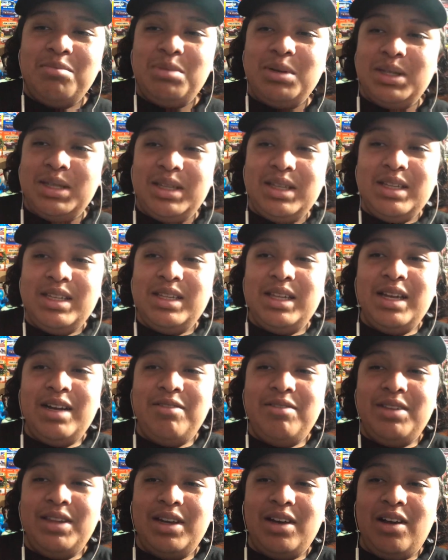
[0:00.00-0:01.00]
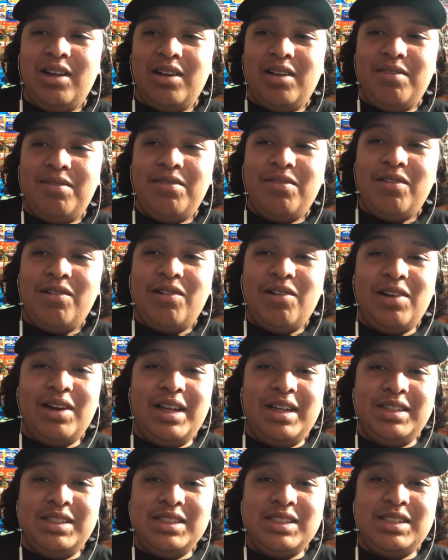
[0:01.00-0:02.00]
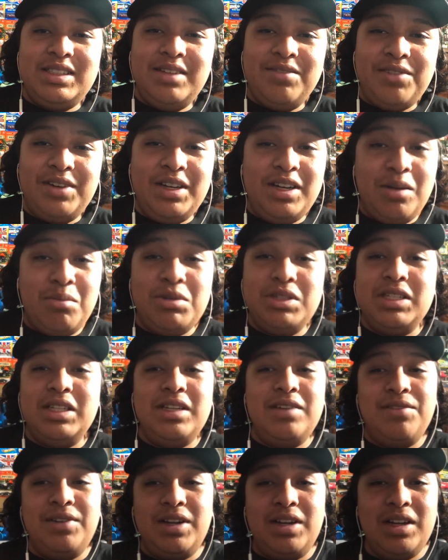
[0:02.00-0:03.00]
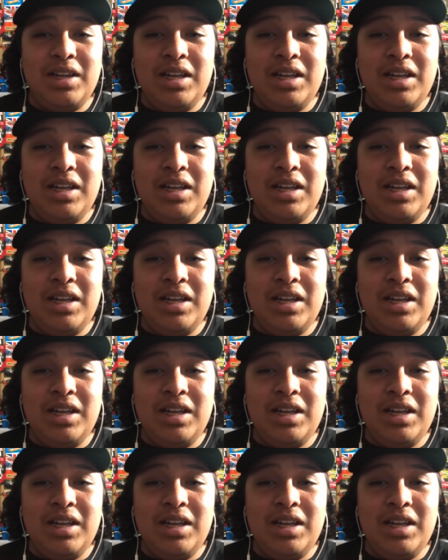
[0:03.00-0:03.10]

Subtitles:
but they didn't really call it a Ford, and just different numbers and different,